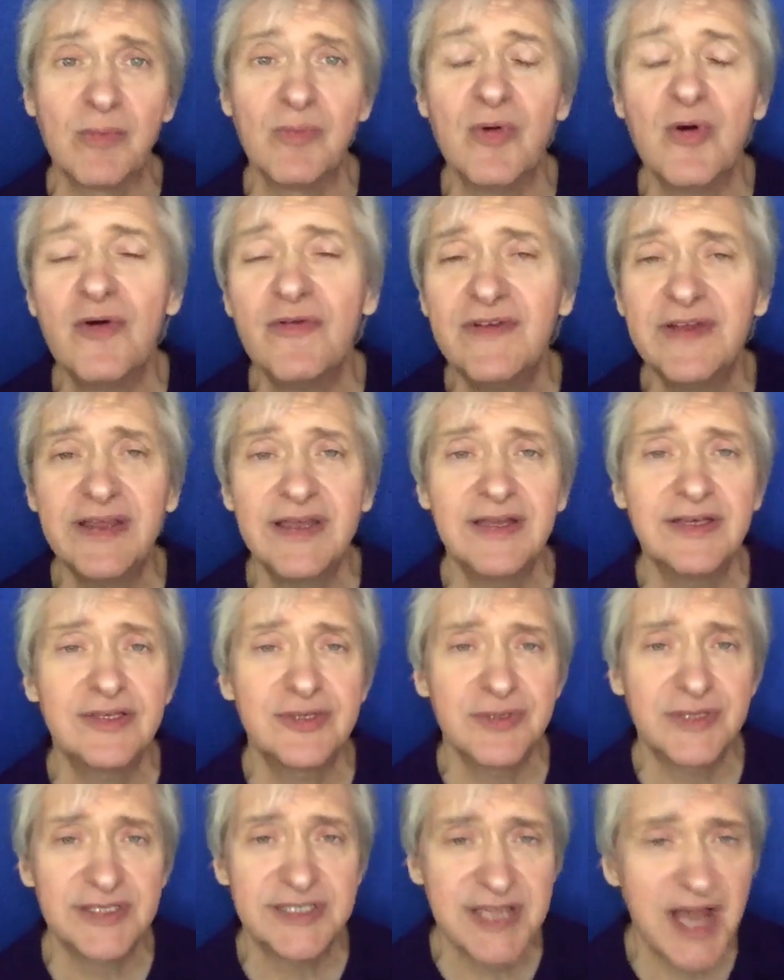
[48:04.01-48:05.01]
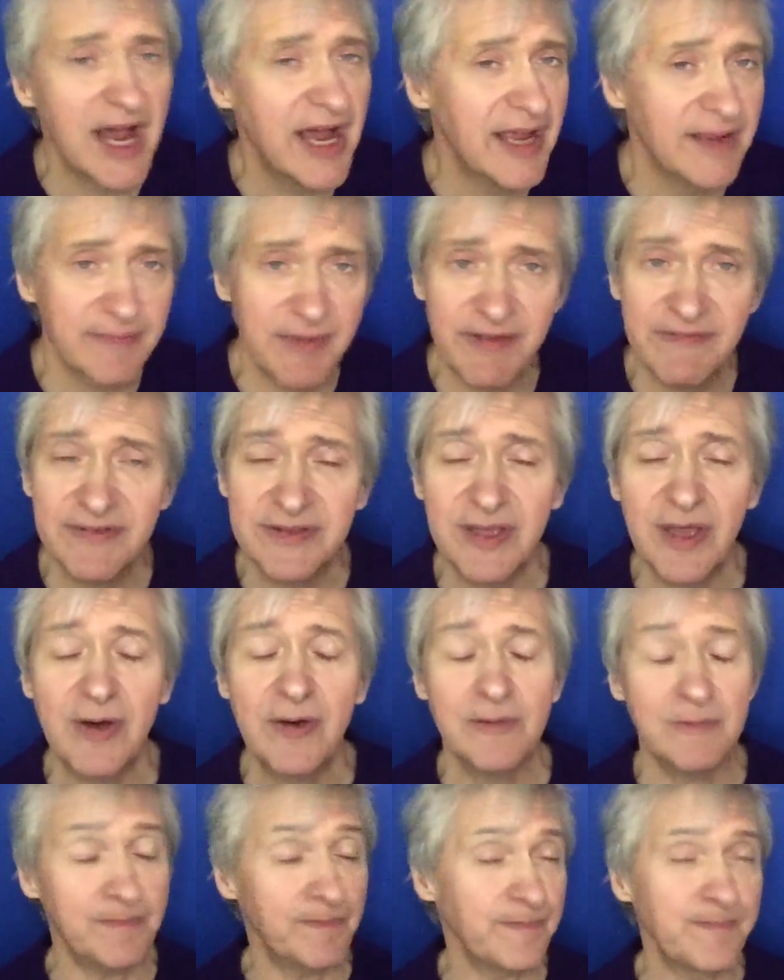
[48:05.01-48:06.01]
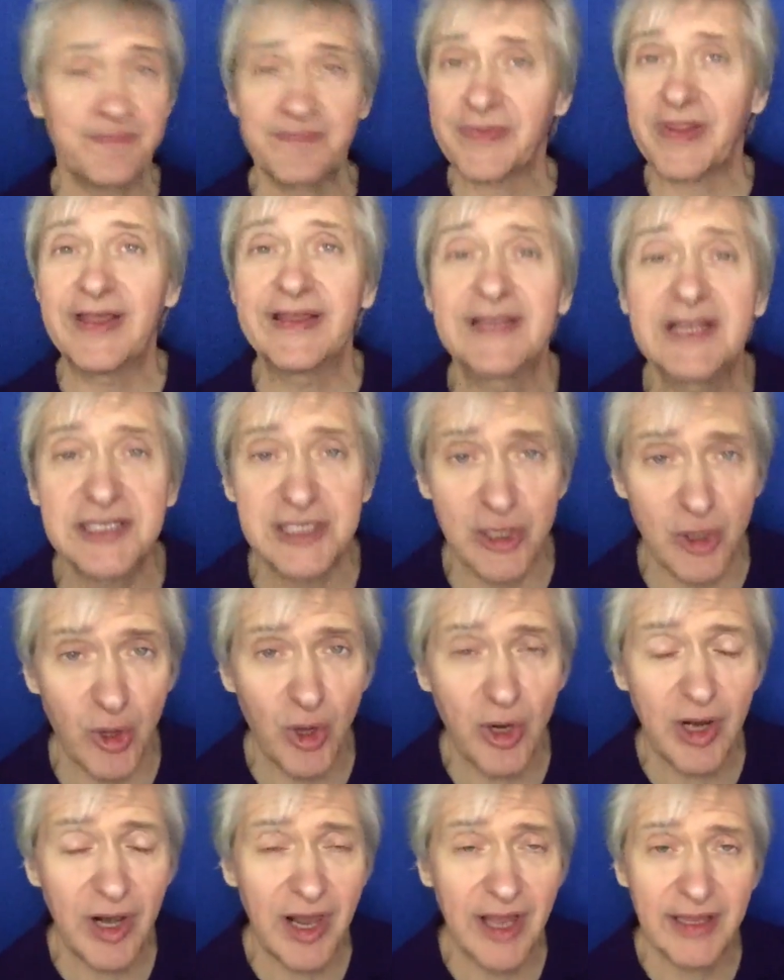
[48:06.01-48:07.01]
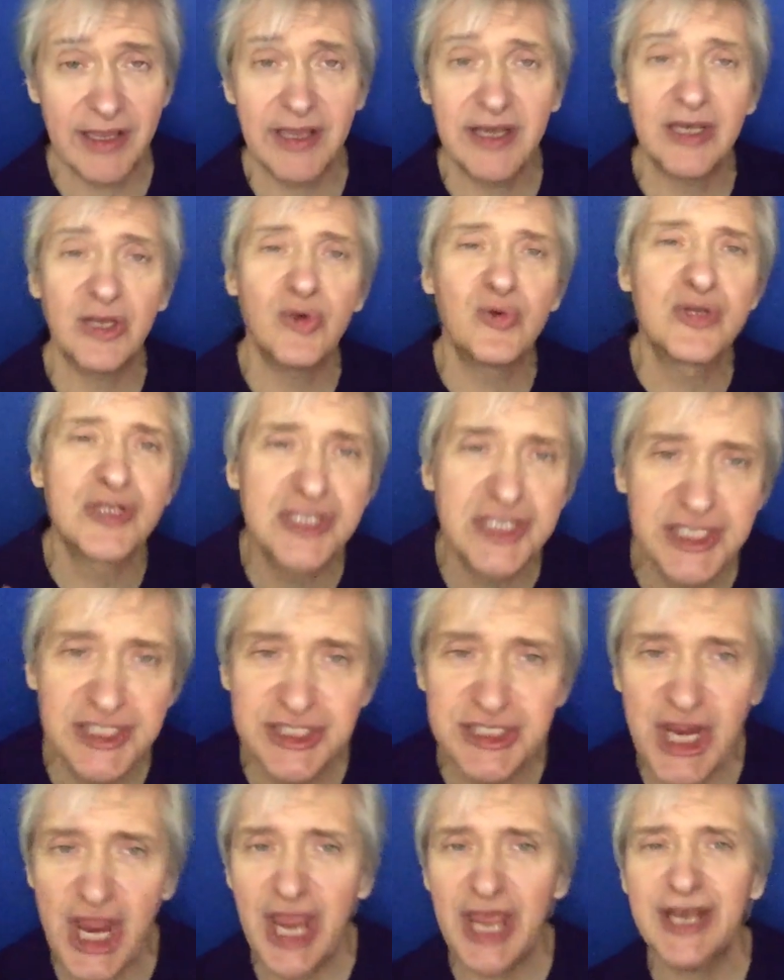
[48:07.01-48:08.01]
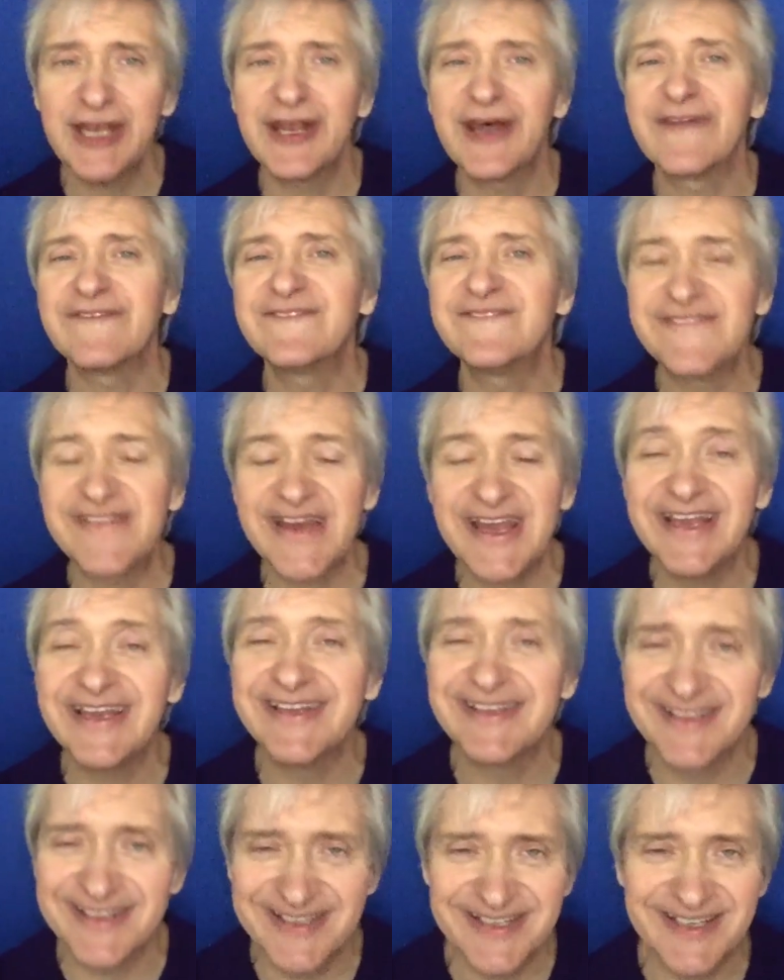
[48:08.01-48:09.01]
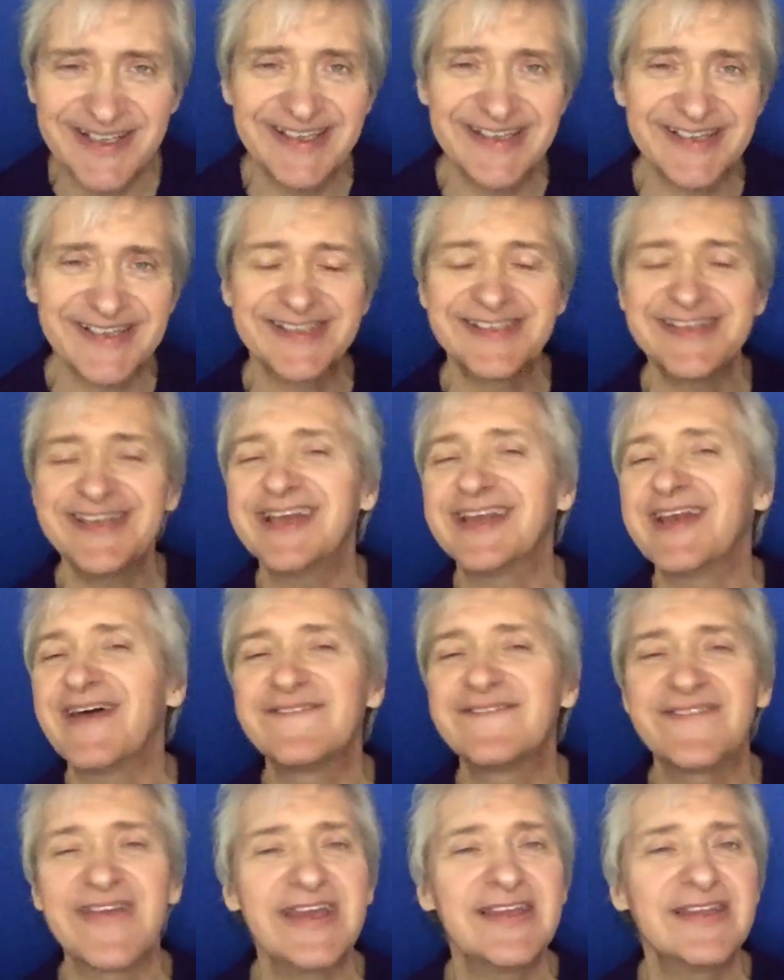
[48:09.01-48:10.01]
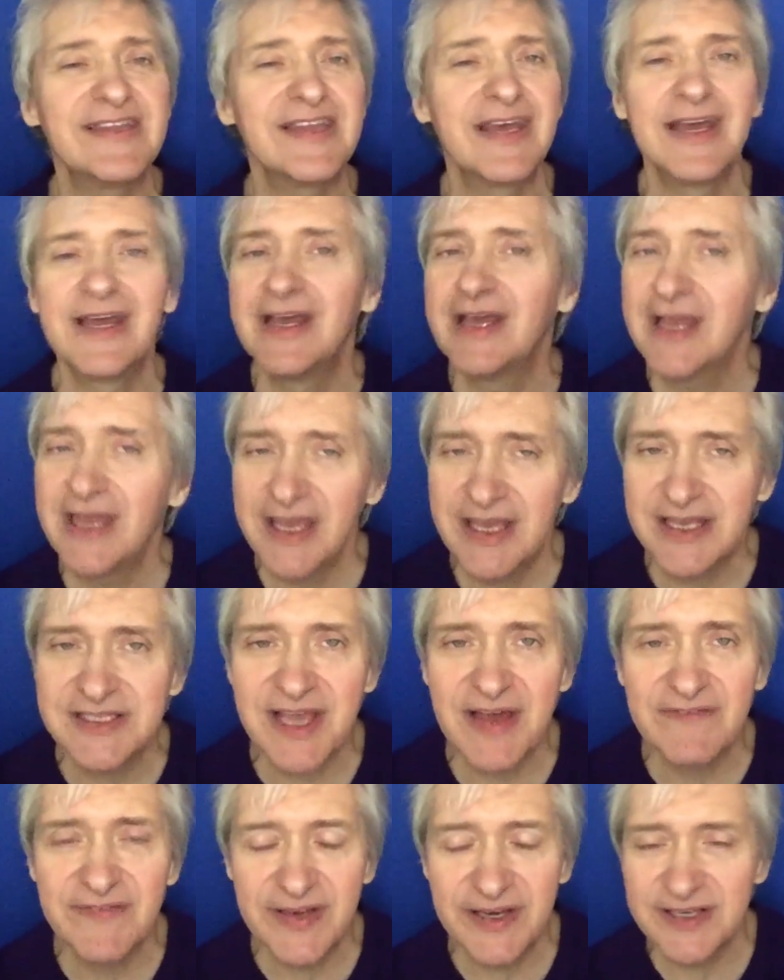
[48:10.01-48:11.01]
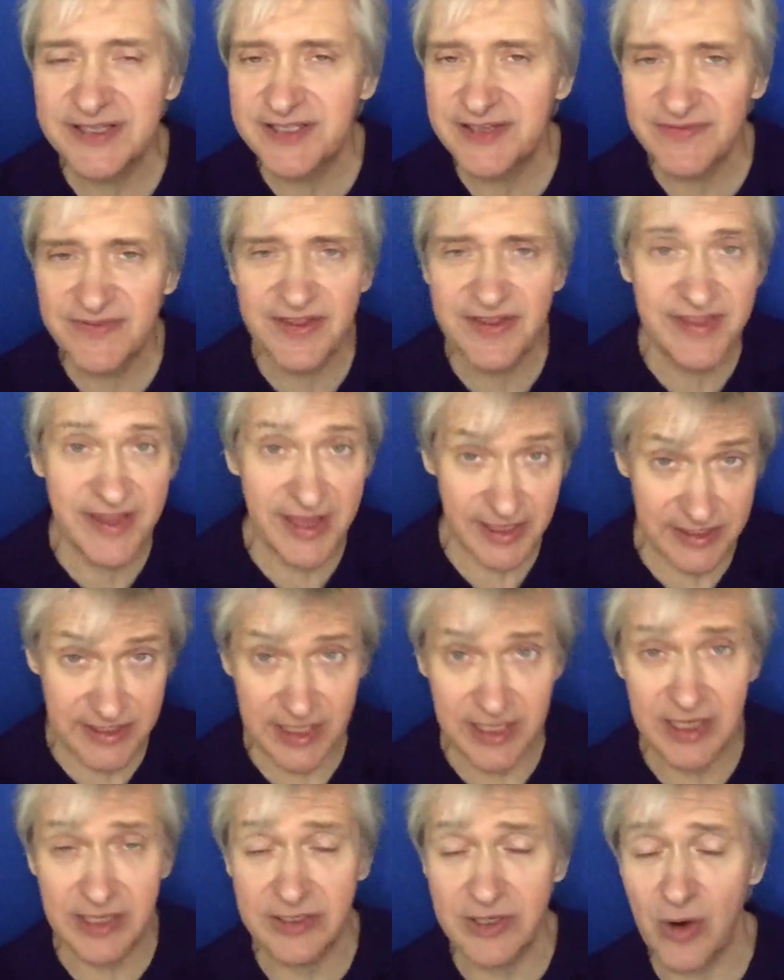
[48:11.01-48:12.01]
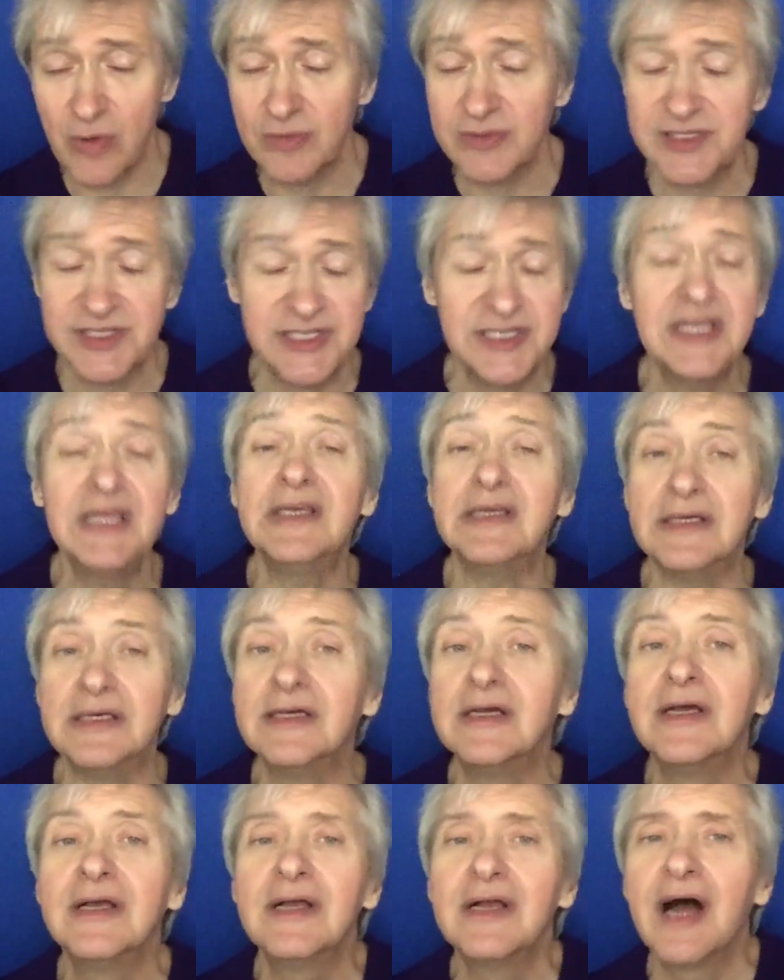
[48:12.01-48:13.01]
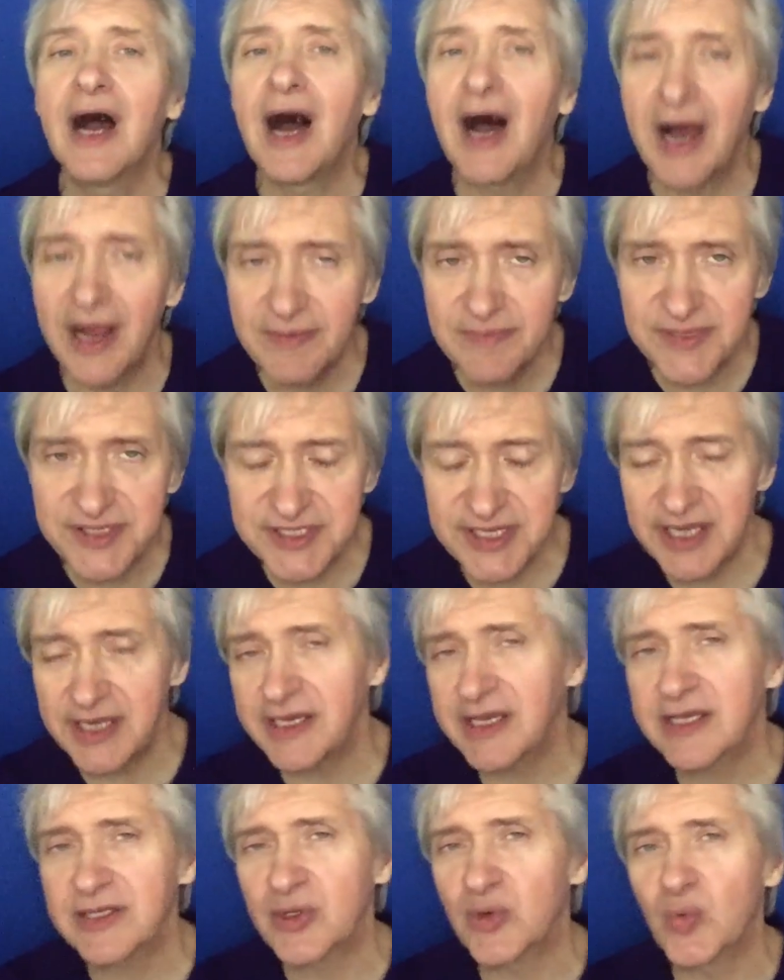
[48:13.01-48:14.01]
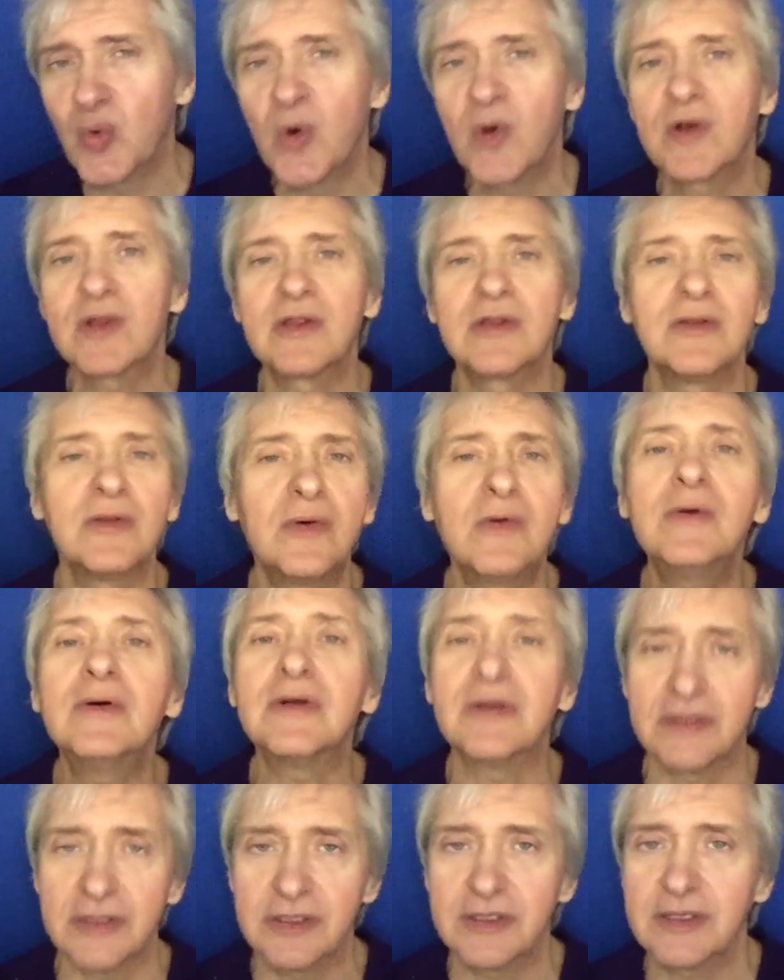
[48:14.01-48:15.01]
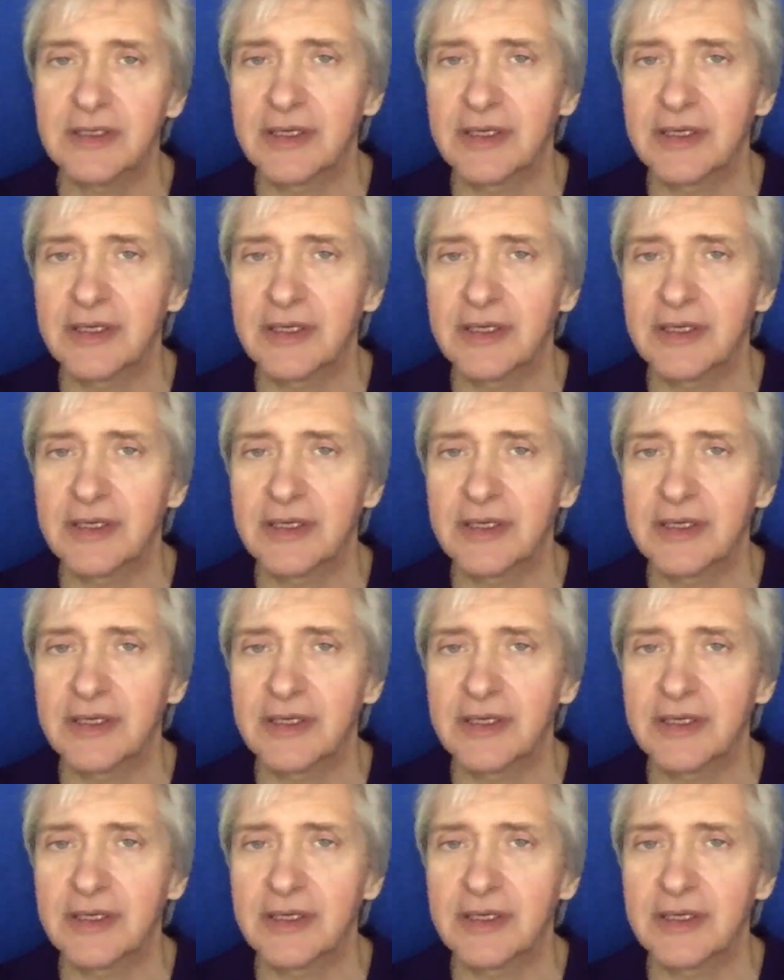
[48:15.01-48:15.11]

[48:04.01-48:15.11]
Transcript: moving into a time, even though it doesn't look like it, you stand on faith until you see it. Now, faith is evidence of the things that you don't see. I'm standing on the word of the Lord,